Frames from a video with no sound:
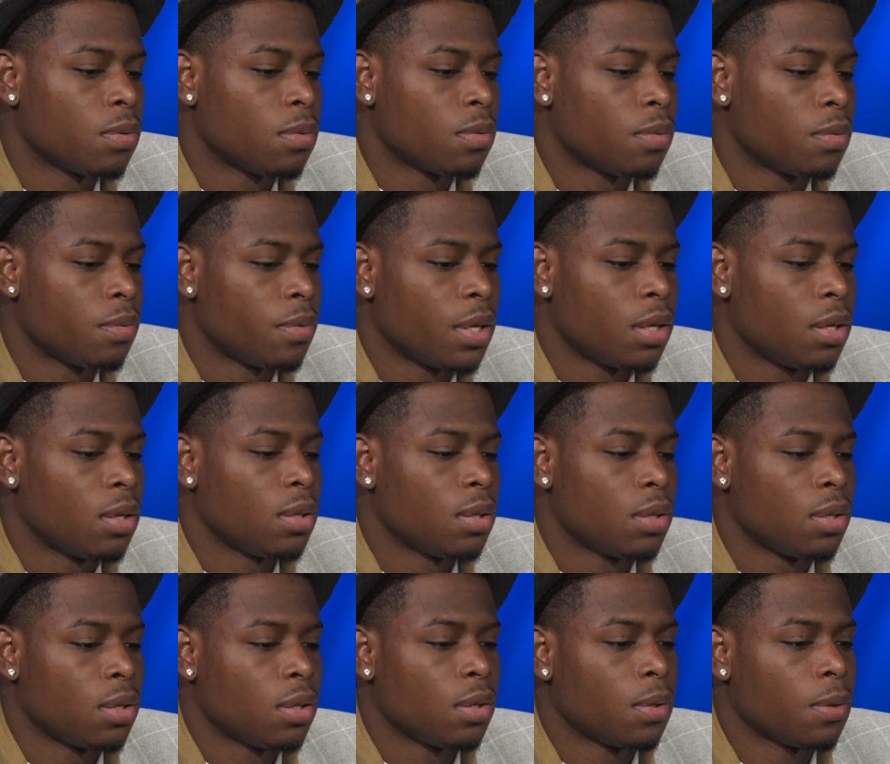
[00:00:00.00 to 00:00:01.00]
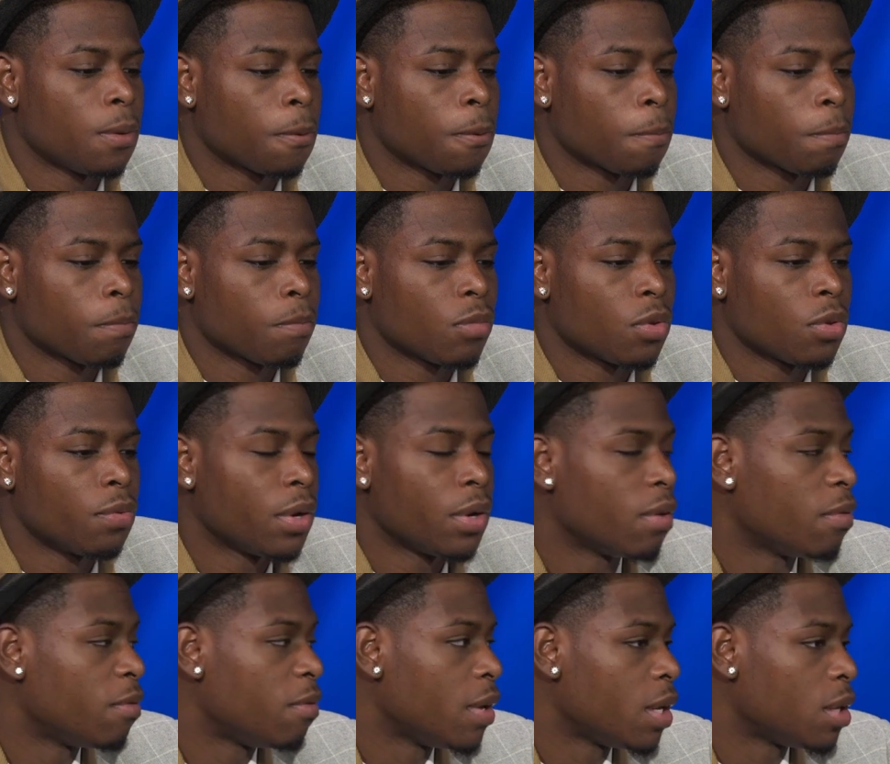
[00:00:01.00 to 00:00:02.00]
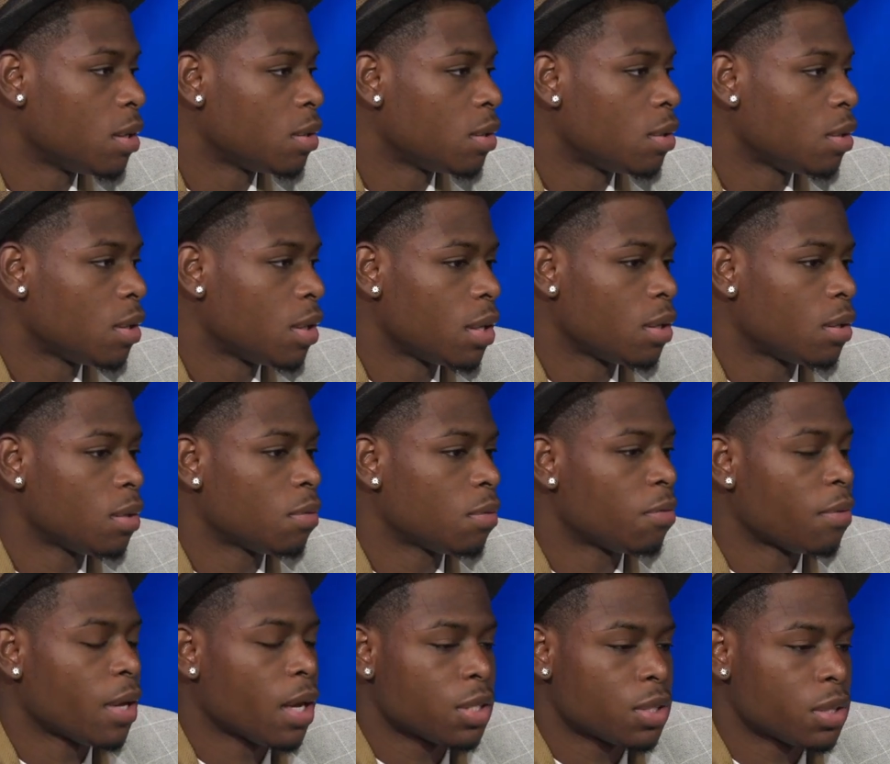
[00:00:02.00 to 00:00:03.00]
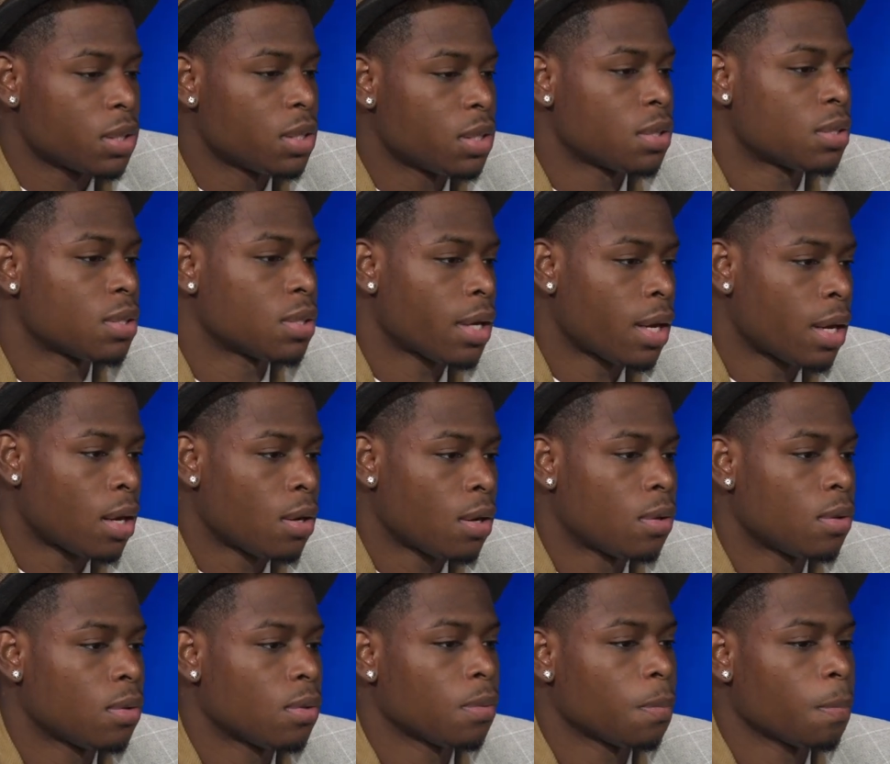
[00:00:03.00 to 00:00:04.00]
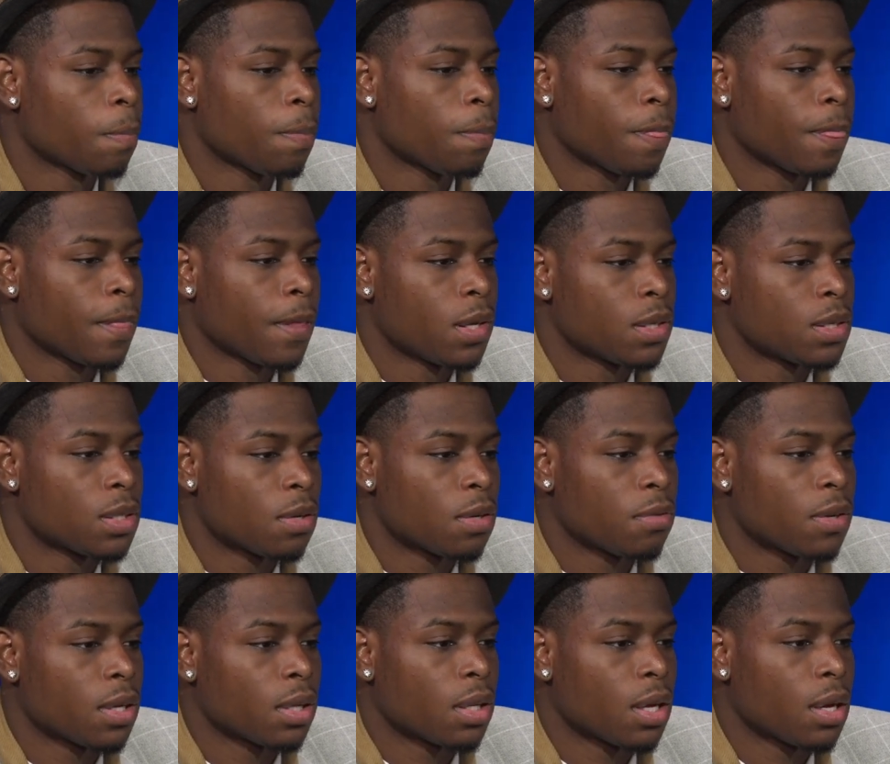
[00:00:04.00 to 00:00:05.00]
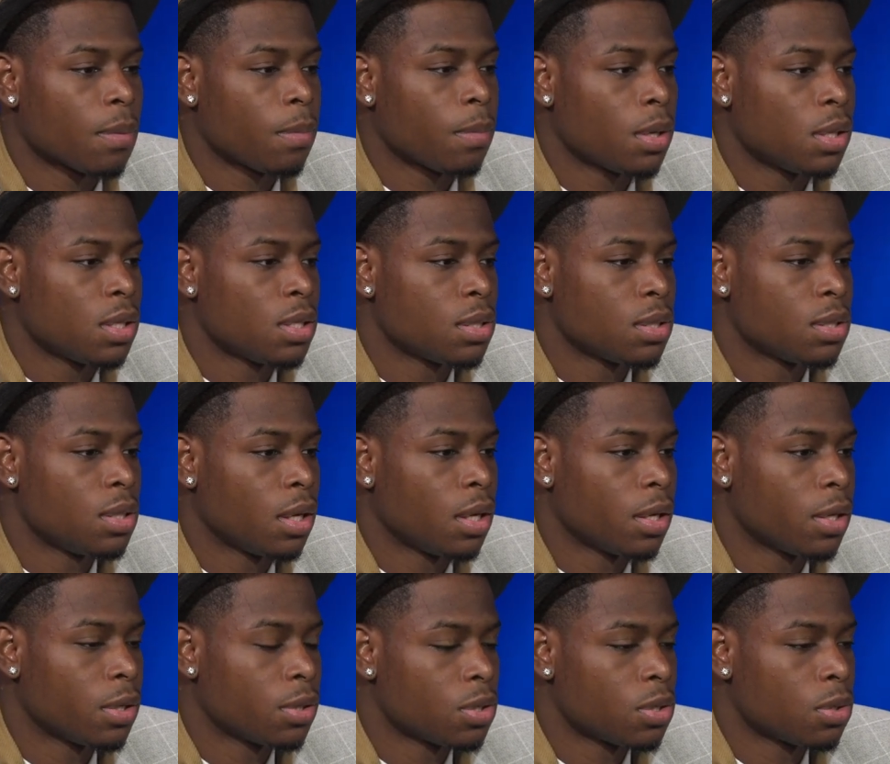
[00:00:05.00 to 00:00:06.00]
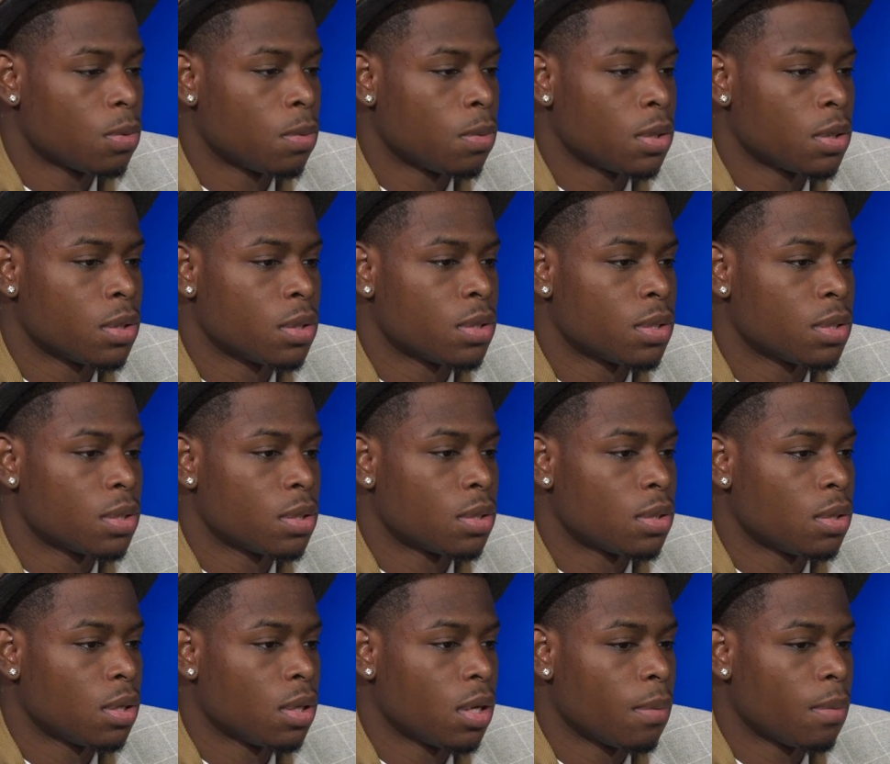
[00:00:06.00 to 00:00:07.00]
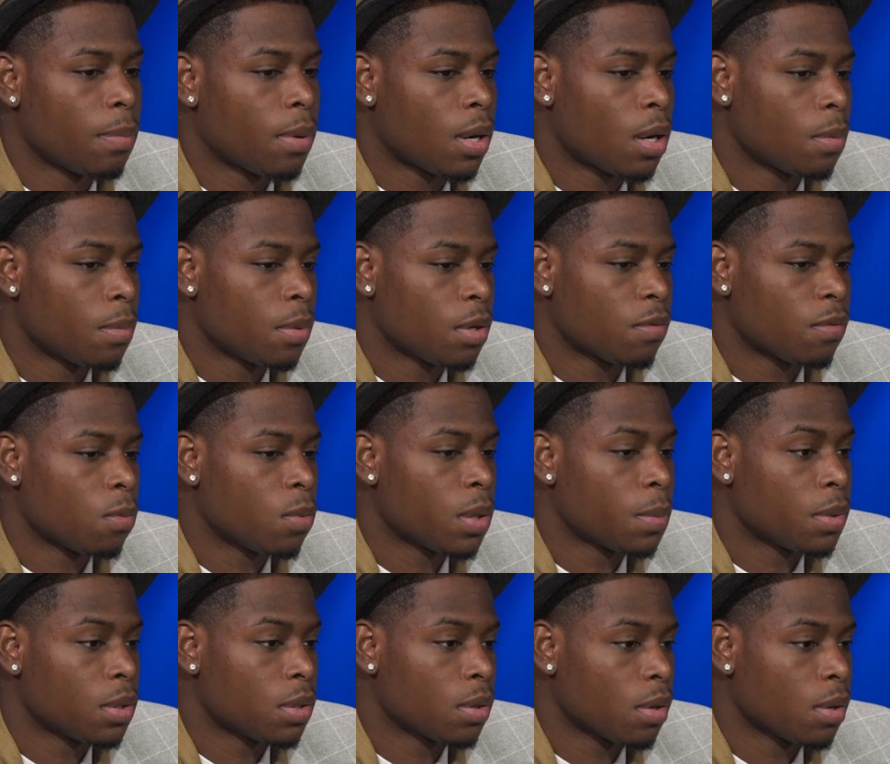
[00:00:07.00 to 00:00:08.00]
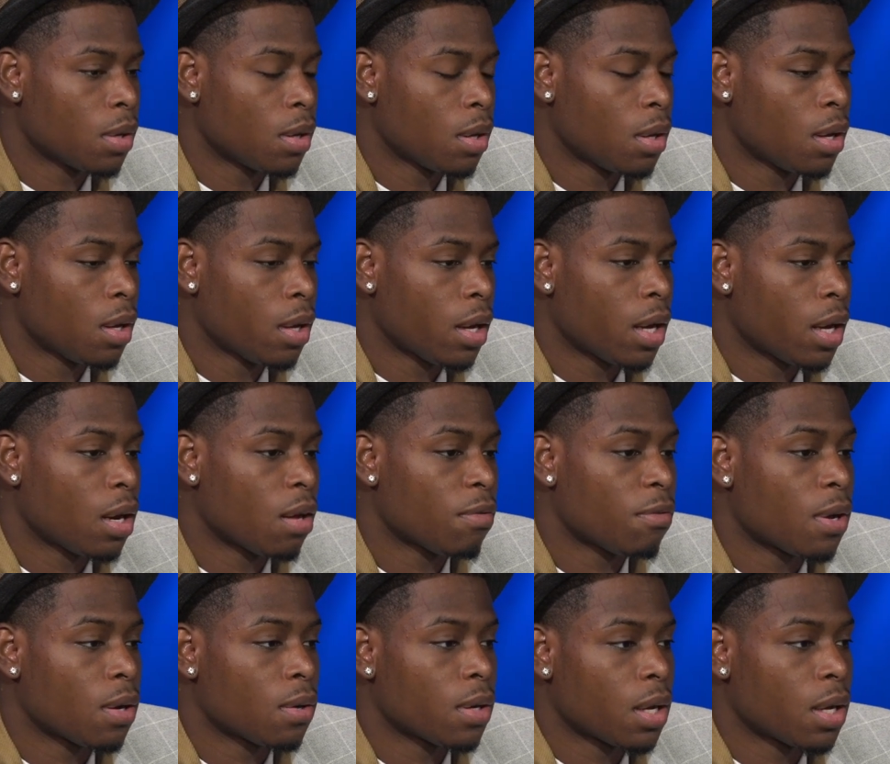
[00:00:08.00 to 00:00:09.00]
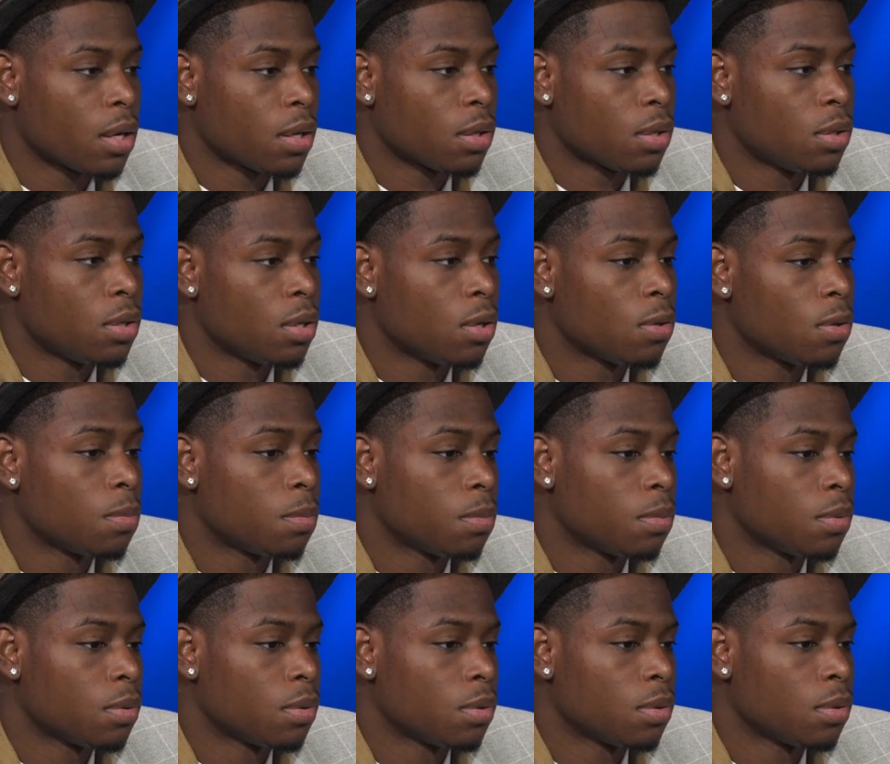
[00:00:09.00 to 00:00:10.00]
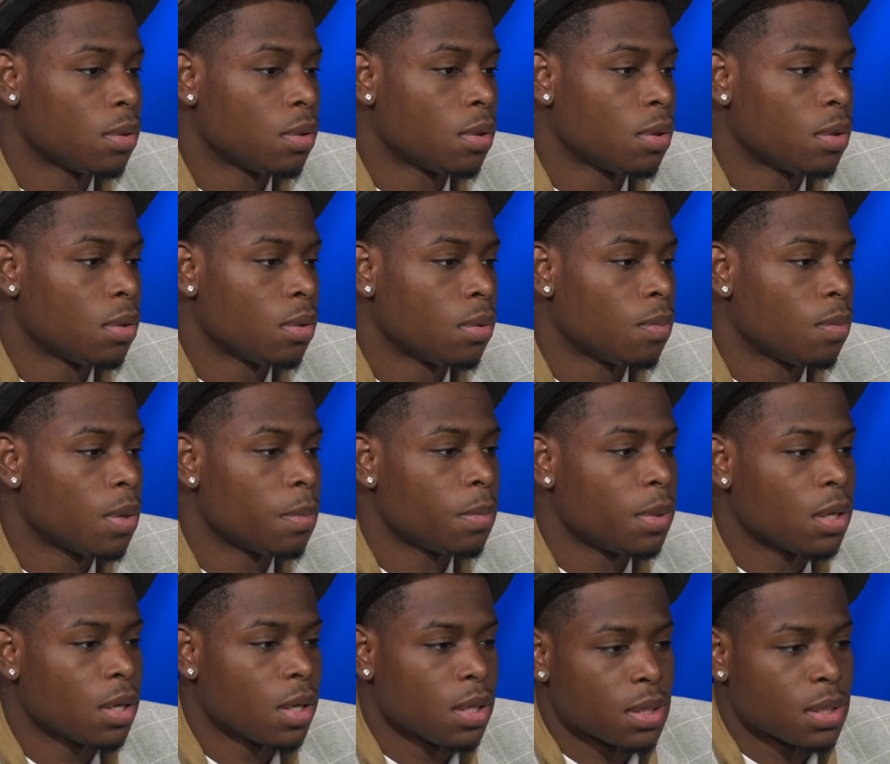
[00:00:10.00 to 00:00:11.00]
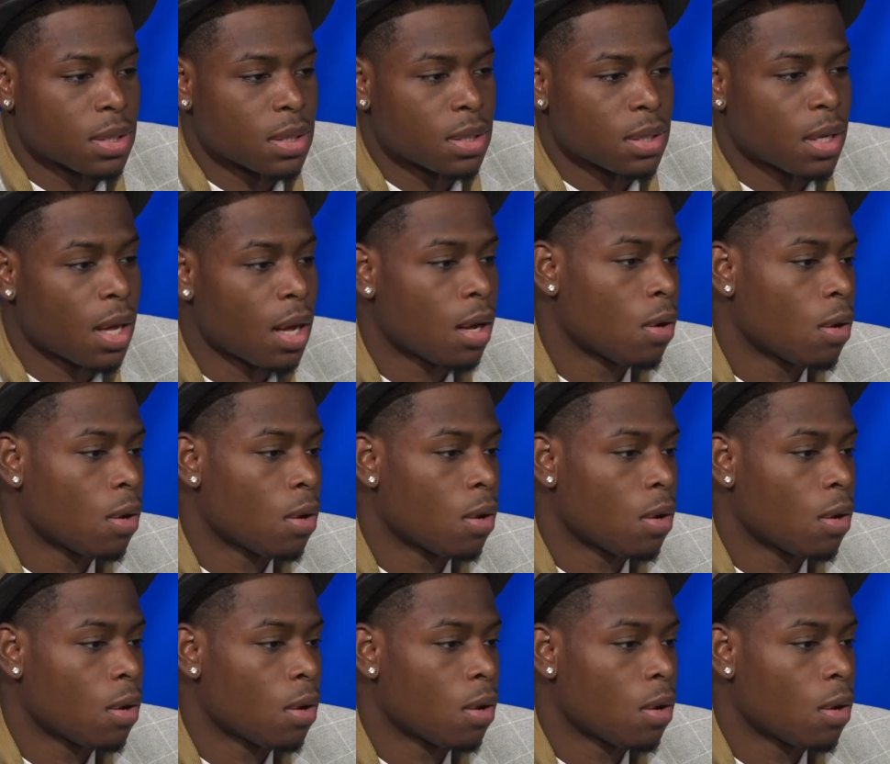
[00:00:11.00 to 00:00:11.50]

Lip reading: reinvent like fashion and style and stuff like that, but is geared towards empowerment of women. And I found that dope. One, because it's not a